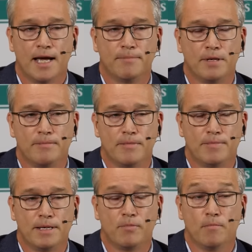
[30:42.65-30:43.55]
and
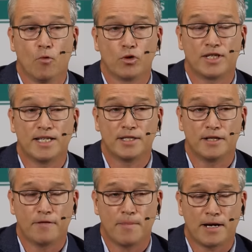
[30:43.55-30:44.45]
be more
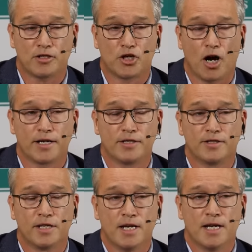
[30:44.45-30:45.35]
sensitive about China's